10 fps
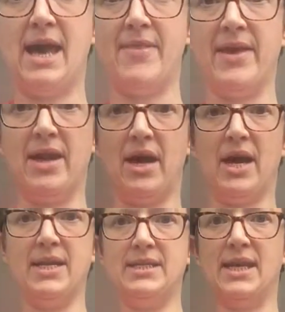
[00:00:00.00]
and then
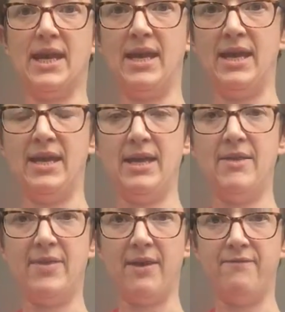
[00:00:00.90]
under
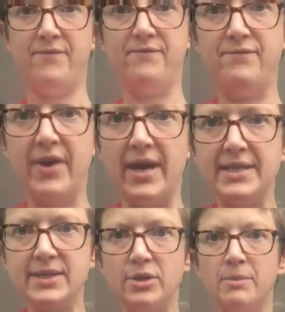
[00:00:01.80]
that
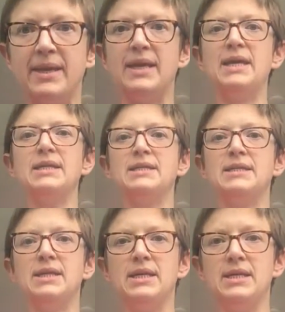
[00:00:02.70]
vertical piece.